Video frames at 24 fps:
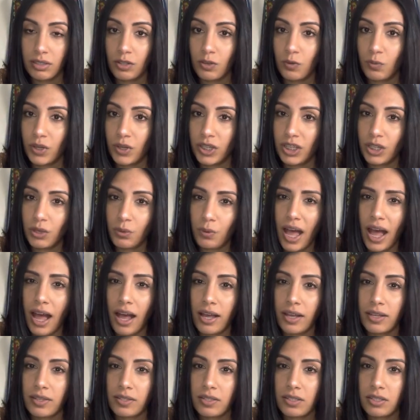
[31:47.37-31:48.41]
When you
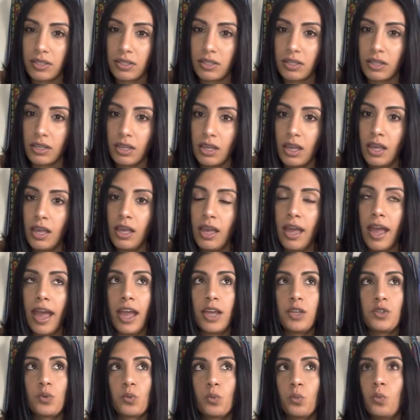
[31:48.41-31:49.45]
ask.
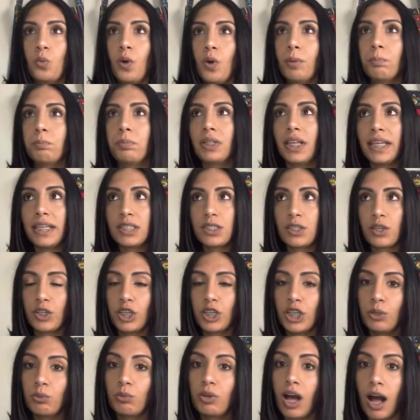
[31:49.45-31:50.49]
And what place are
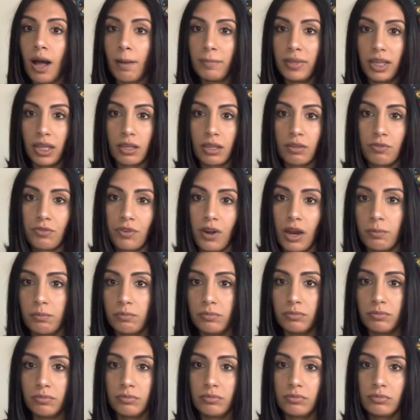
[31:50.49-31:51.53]
you coming
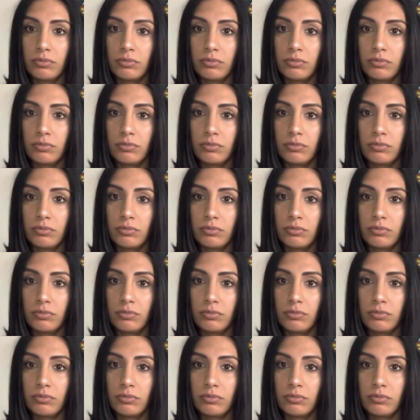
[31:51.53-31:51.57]
from?